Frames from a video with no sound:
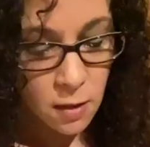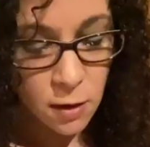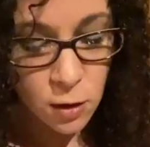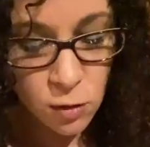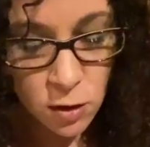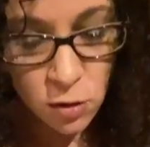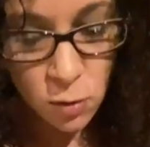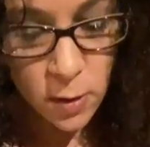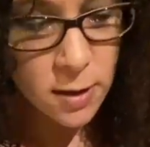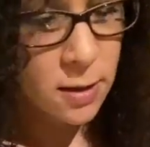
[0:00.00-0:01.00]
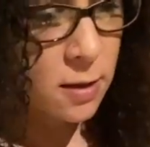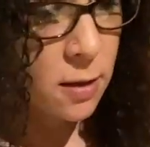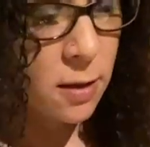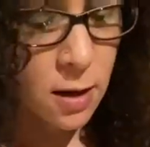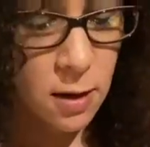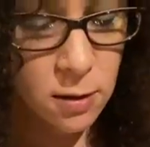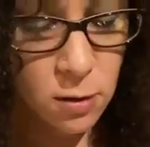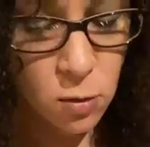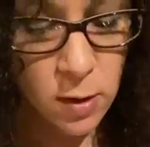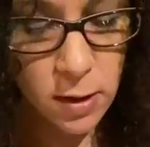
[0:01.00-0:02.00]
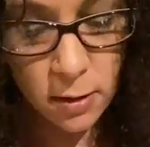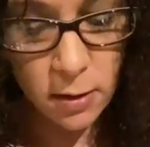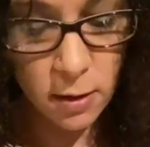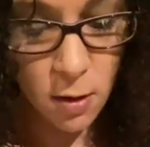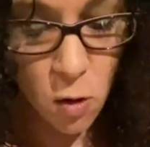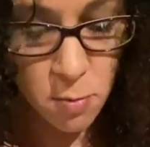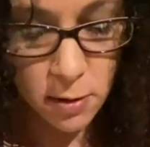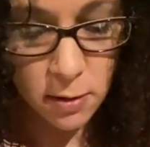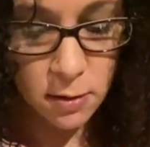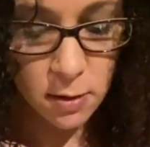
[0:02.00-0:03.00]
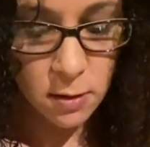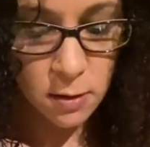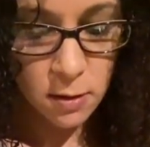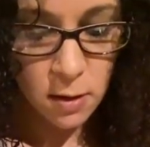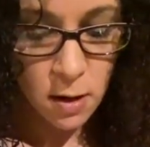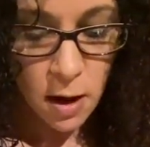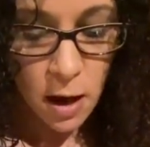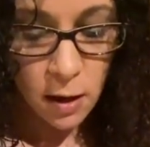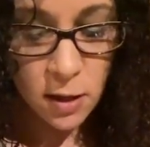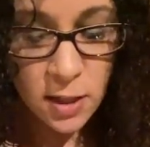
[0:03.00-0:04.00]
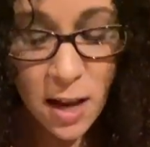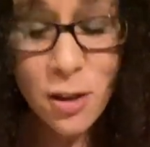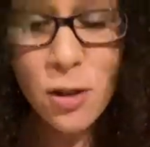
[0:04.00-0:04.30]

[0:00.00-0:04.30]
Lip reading: and then you just twist and twist, and it opens. Now, this kind of